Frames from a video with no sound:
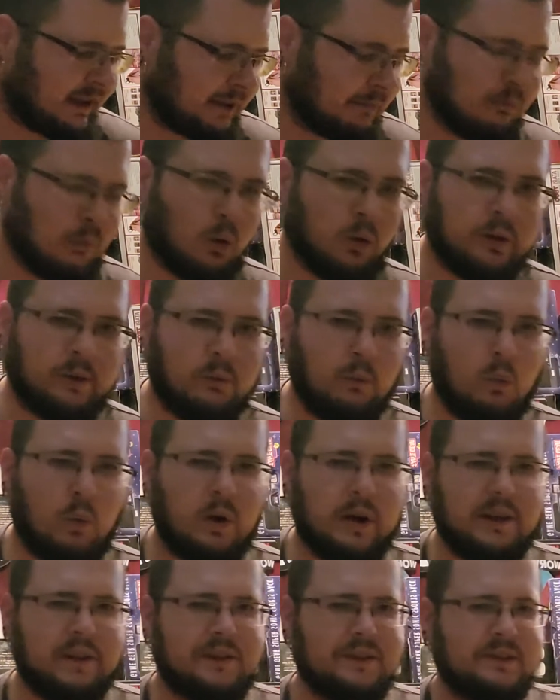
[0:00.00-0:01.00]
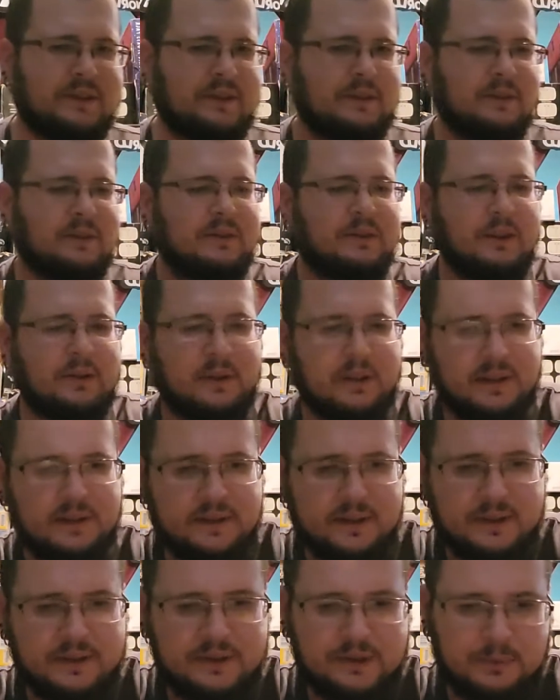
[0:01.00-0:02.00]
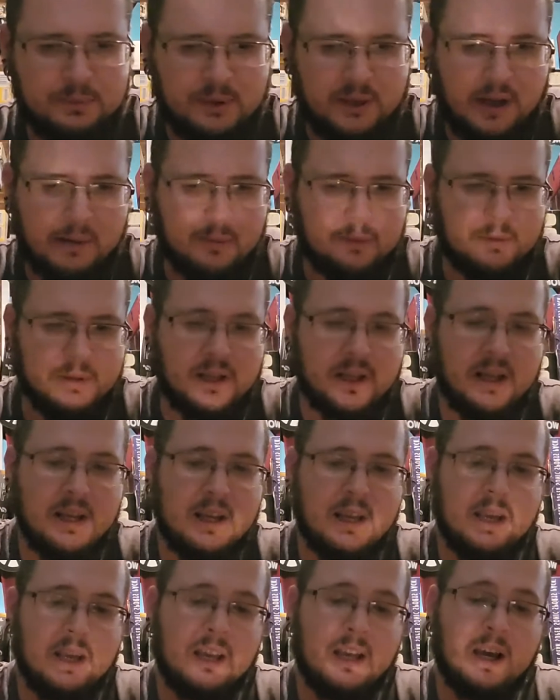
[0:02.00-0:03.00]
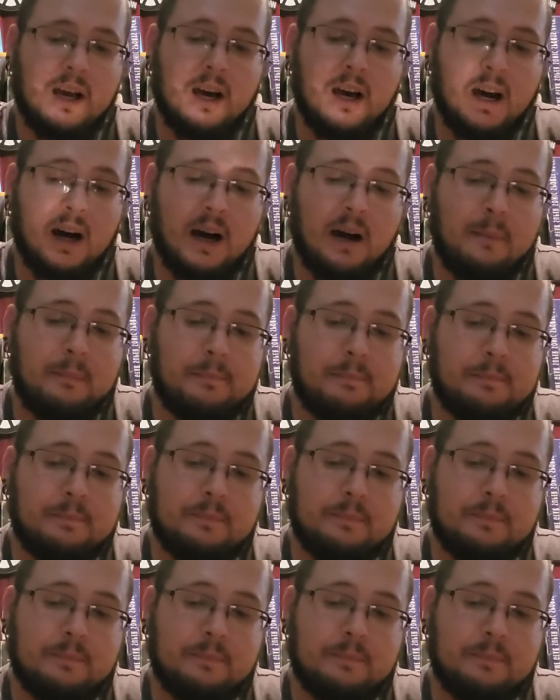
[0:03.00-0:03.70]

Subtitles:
like more than once, so it's a super common one.